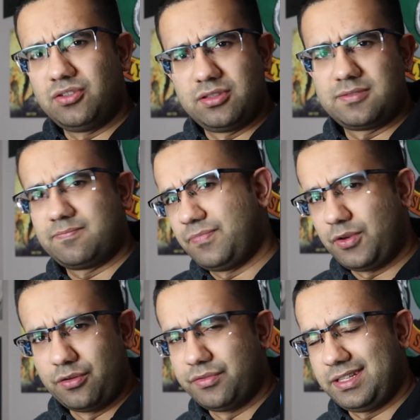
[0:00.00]
So this
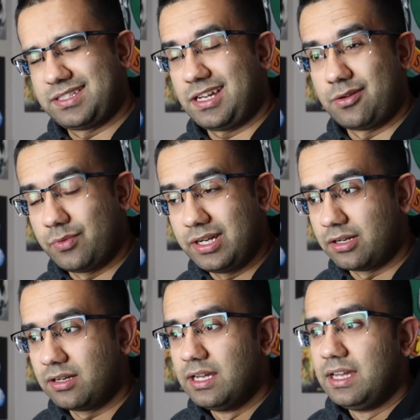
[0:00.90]
whole thing is kind of
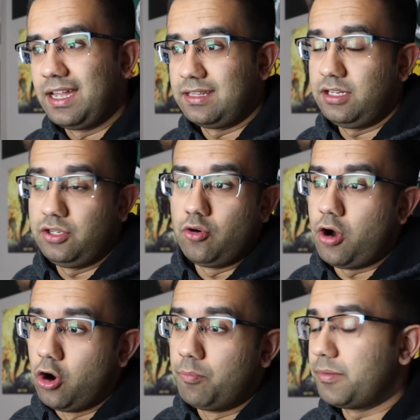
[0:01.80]
weird. And then you
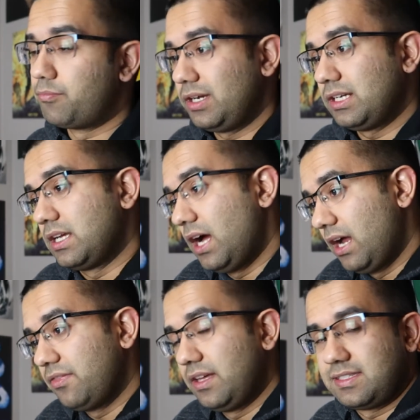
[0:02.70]
hope and pray to
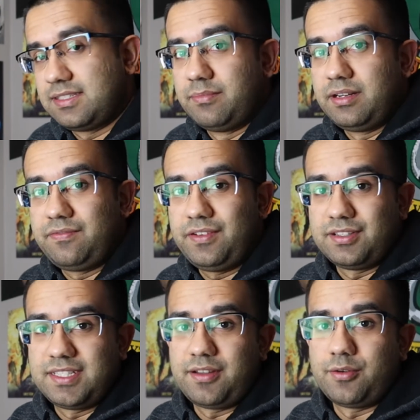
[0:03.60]
God that somebody
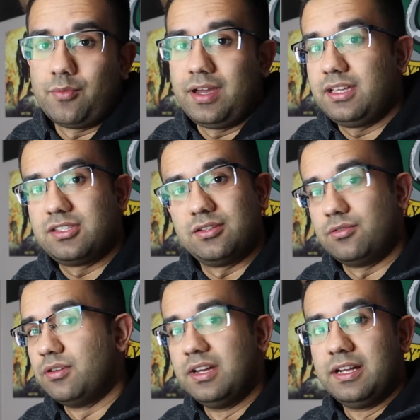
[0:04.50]
figures out a way
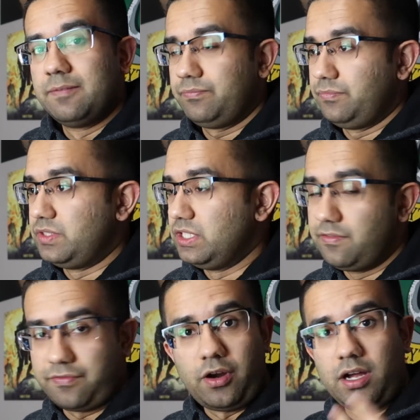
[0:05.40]
to
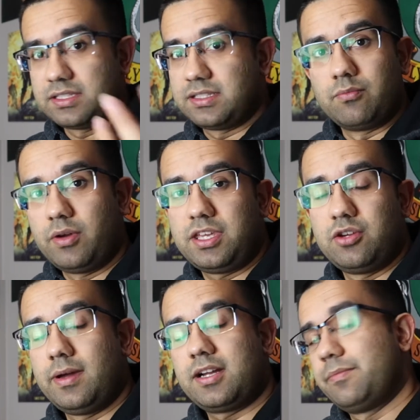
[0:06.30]
defrost and wake
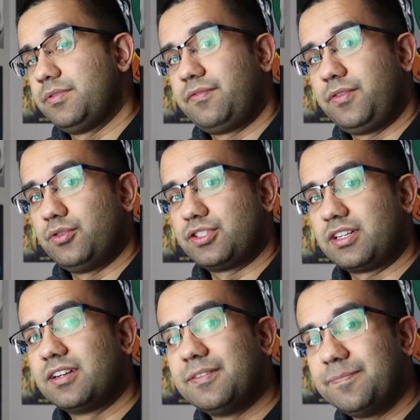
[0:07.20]
you back up in the future.